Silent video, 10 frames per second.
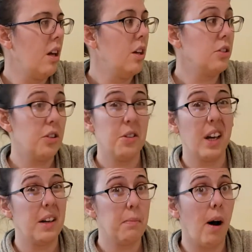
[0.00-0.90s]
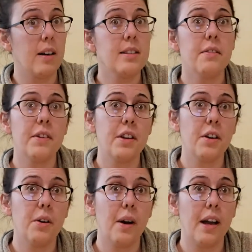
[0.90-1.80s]
So you can pause the
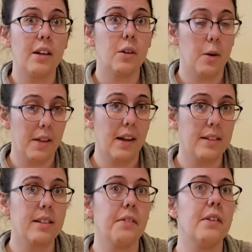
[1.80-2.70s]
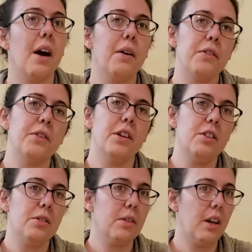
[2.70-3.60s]
video and go get that stuff now if you need
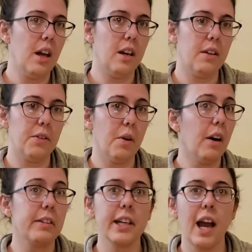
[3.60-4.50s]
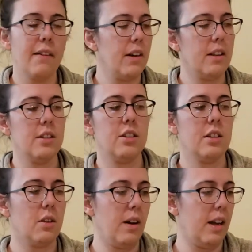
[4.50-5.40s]
to. And if you already have it, then
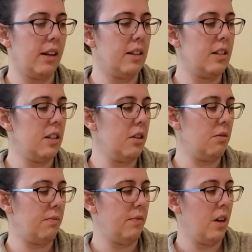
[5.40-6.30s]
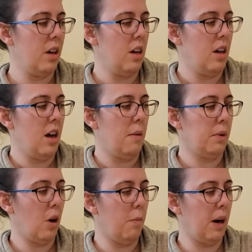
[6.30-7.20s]
just go ahead and continue. I'm
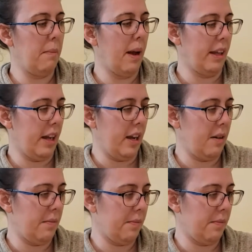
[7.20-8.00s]
going to open up my kit.